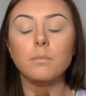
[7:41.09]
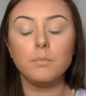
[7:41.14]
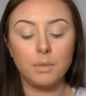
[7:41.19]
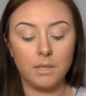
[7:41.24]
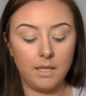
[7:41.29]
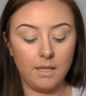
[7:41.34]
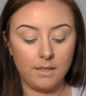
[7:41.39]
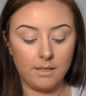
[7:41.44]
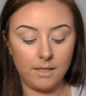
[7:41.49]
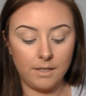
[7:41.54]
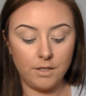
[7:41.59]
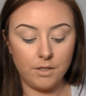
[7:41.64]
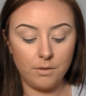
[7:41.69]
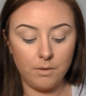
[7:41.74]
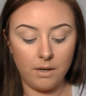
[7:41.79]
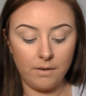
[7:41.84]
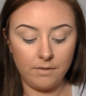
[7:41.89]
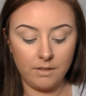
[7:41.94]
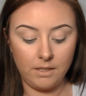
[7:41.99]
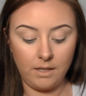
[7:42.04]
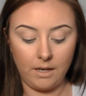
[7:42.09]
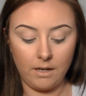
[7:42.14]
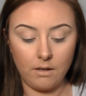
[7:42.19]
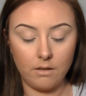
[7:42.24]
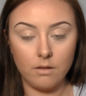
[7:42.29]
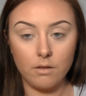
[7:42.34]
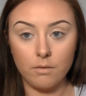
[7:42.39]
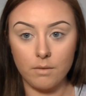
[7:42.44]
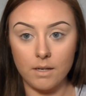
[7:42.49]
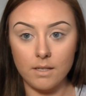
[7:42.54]
because I do have a tan
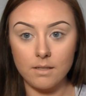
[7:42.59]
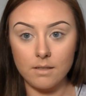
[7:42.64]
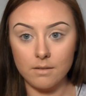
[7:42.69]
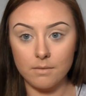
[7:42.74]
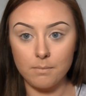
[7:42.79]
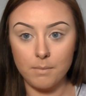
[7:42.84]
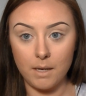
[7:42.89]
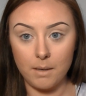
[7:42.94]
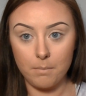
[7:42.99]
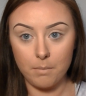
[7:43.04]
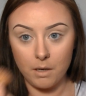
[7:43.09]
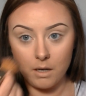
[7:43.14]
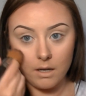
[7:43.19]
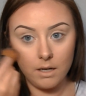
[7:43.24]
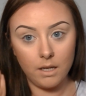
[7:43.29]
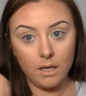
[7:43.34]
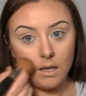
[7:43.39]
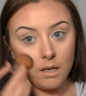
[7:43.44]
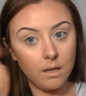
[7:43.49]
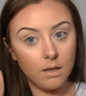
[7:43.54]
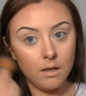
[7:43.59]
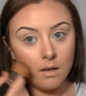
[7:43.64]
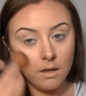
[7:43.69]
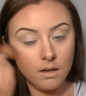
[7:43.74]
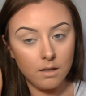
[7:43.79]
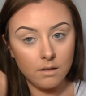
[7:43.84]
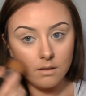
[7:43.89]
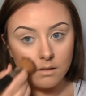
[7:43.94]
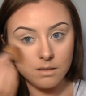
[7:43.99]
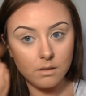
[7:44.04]
on the rest of my body.
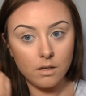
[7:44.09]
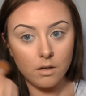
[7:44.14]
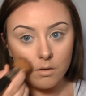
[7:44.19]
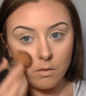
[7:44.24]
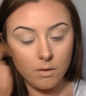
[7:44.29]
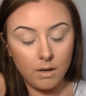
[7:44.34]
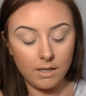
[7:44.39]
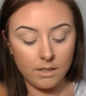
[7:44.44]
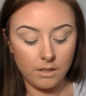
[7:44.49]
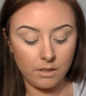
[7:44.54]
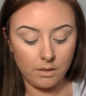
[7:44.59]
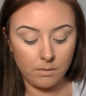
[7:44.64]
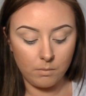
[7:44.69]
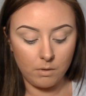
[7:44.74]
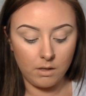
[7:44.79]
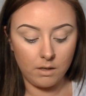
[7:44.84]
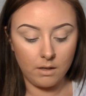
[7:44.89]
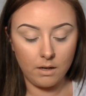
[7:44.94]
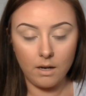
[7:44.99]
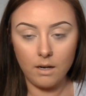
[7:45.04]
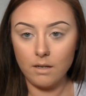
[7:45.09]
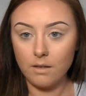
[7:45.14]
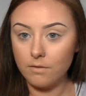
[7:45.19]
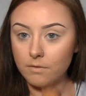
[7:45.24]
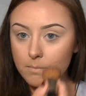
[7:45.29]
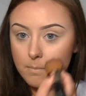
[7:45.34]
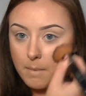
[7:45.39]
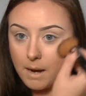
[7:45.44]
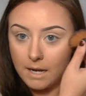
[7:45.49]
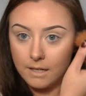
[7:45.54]
So I just want to kind
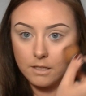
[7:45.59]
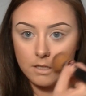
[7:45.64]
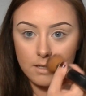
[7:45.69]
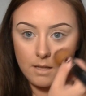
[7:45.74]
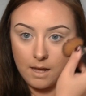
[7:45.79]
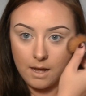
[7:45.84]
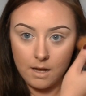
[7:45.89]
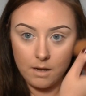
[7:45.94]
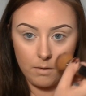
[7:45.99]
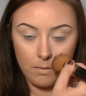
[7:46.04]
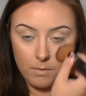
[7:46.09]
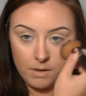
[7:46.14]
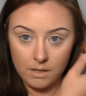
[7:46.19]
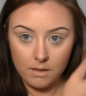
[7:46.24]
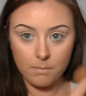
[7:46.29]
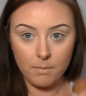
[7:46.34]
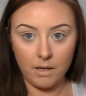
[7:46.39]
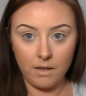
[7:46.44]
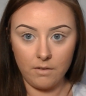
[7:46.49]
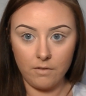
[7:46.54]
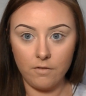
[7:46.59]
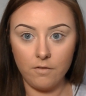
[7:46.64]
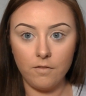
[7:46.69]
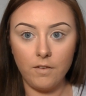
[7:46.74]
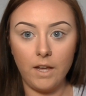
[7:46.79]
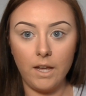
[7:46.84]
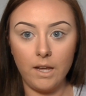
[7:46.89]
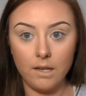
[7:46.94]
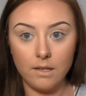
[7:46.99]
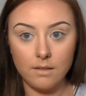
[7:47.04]
of match that with my
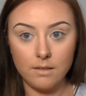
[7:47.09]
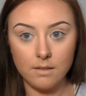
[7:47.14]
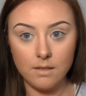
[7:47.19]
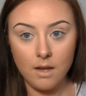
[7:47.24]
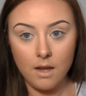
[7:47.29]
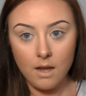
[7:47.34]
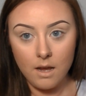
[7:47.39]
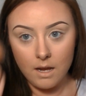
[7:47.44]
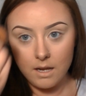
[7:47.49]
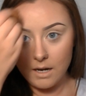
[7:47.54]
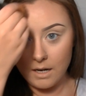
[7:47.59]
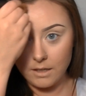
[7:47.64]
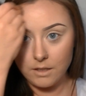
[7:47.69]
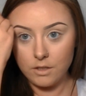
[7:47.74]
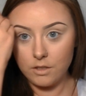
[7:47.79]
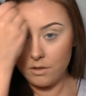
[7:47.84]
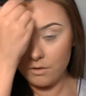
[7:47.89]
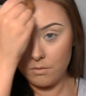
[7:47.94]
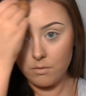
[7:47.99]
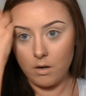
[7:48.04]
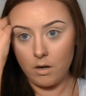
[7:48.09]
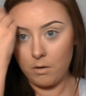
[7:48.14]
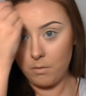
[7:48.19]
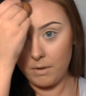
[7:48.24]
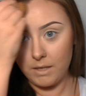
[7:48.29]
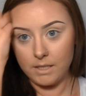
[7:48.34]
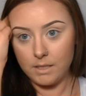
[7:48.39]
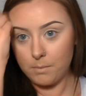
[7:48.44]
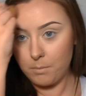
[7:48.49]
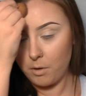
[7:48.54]
face, and I do
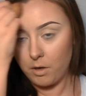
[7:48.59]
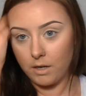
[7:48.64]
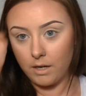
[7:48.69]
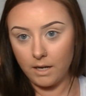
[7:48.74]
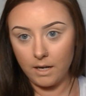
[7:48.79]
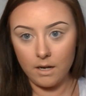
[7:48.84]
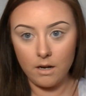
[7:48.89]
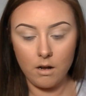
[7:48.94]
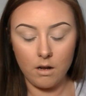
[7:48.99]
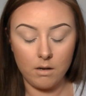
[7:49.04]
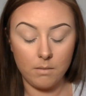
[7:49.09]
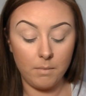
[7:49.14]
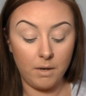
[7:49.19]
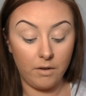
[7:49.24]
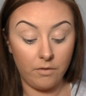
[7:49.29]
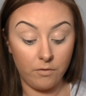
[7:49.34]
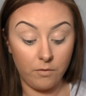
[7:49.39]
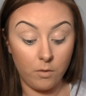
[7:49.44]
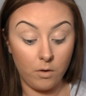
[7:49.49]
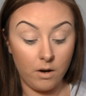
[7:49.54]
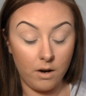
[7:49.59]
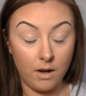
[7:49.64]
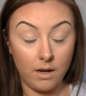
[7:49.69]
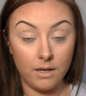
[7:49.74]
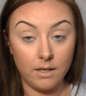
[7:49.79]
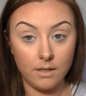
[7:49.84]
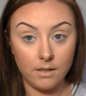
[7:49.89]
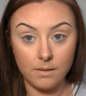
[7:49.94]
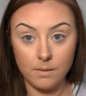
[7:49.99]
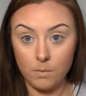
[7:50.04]
always put it on my
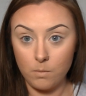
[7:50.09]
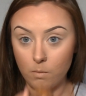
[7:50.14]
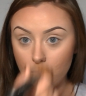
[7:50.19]
forehead as